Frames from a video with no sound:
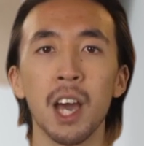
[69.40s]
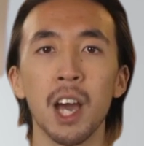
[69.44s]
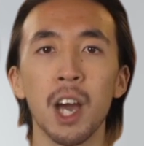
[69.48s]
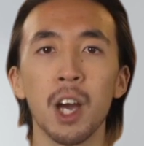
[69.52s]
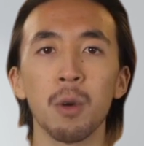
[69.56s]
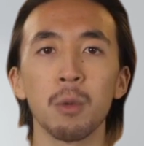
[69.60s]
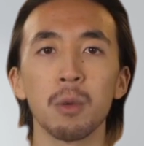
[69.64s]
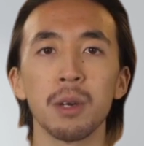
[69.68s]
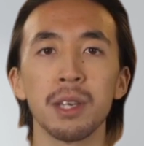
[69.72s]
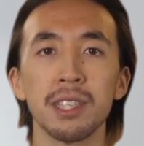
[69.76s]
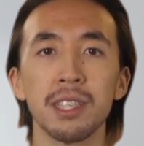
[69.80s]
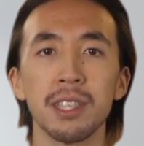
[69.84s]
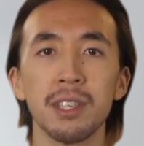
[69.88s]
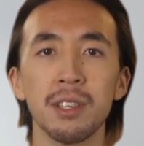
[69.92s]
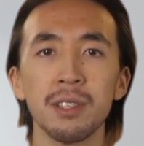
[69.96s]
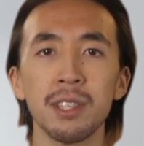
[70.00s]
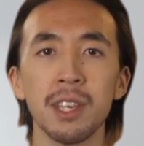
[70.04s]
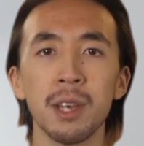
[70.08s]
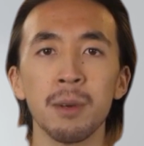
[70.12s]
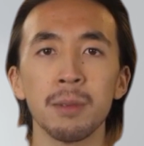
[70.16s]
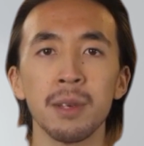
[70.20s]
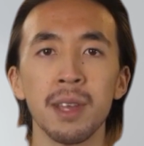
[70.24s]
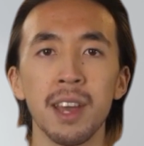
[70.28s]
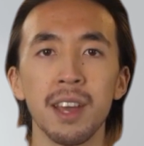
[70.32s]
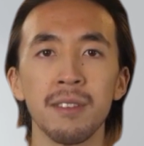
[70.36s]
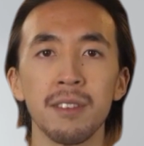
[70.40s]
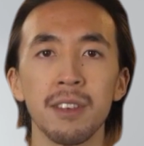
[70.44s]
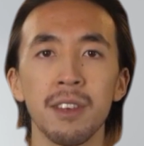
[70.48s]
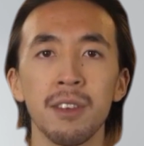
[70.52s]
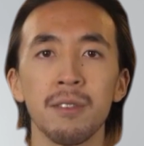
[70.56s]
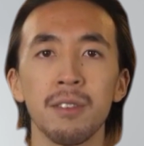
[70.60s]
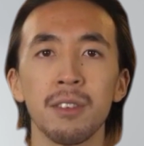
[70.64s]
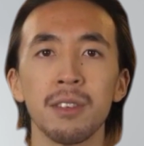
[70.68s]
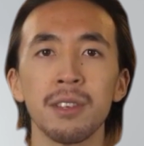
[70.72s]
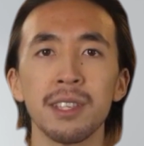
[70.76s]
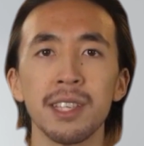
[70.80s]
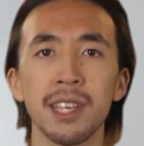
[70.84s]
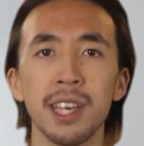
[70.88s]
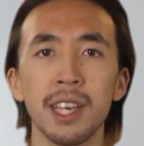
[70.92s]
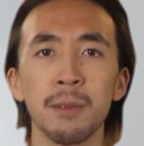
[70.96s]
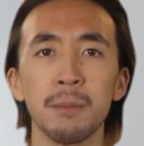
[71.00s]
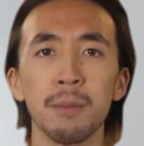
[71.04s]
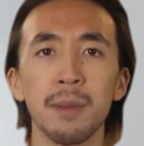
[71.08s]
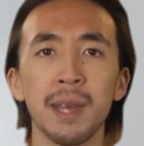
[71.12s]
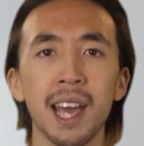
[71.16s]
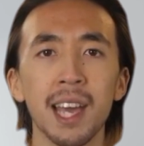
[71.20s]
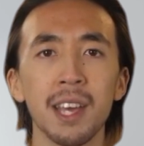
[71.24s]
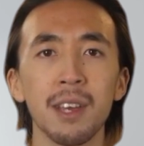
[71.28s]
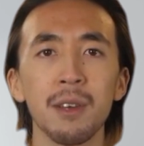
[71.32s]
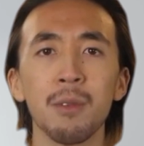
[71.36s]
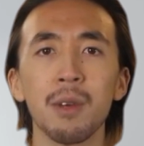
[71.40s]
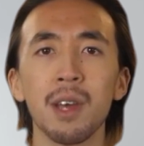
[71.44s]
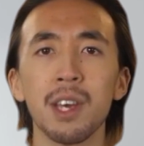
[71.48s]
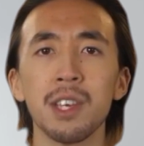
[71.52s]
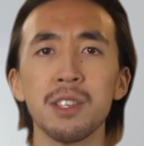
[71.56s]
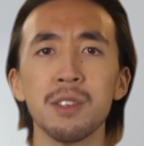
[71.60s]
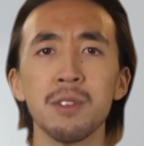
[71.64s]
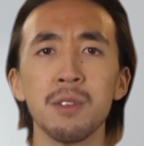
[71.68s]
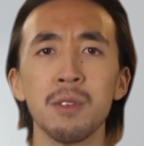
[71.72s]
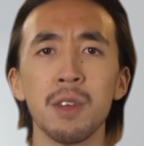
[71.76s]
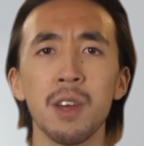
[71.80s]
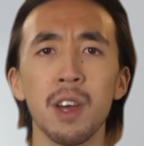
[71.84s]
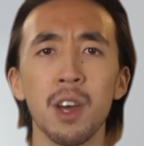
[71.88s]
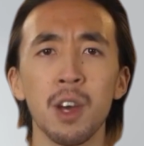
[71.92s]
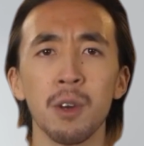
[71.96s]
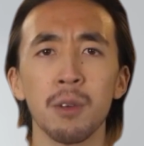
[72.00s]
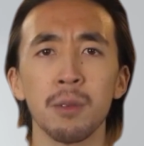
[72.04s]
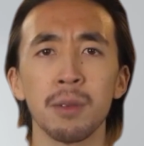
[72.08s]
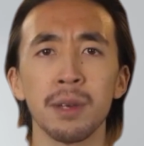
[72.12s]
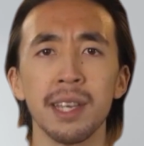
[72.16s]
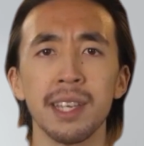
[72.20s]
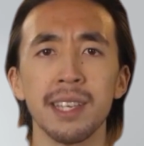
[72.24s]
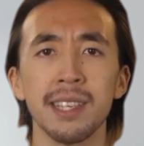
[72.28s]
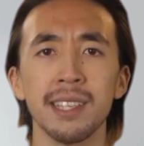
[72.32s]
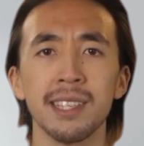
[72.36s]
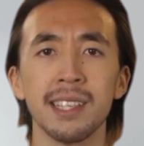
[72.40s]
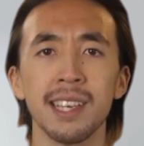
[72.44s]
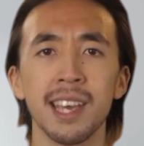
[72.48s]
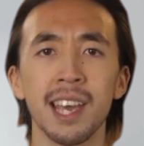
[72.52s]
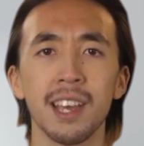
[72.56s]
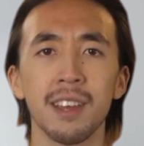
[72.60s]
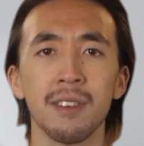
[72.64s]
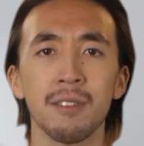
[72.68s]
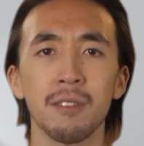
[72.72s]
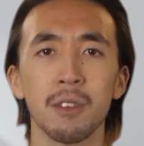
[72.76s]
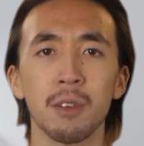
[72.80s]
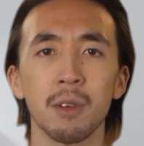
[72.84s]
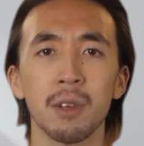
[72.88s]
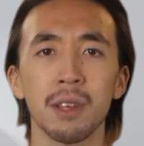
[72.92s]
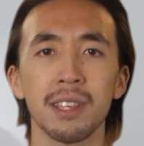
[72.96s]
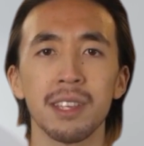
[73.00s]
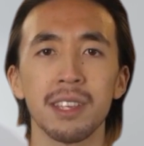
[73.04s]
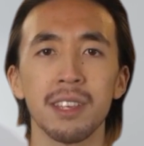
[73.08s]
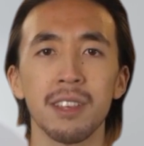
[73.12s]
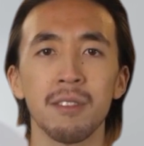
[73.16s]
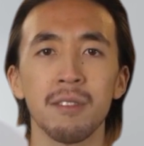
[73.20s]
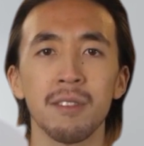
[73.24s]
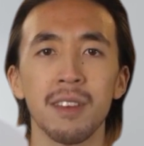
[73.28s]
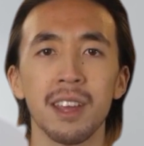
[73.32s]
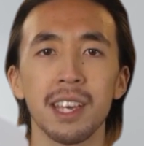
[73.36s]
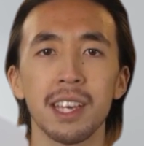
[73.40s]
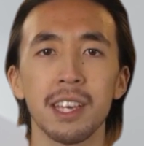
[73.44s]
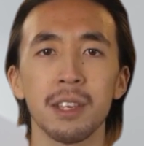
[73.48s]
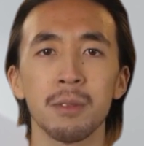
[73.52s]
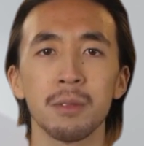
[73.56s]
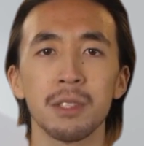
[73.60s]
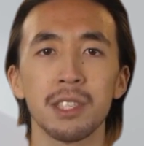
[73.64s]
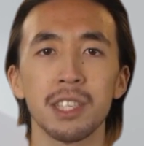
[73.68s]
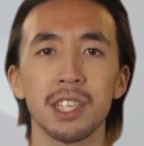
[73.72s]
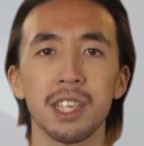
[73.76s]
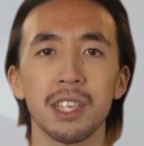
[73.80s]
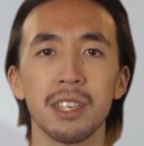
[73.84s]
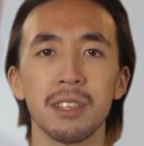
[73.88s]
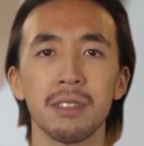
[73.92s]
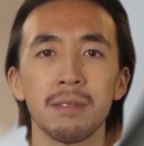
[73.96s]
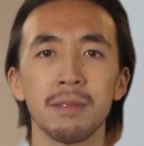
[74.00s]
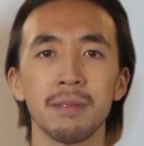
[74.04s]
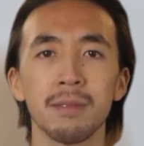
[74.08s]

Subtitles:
Always use up leftovers and pack lunch from home instead of going to the vending machine.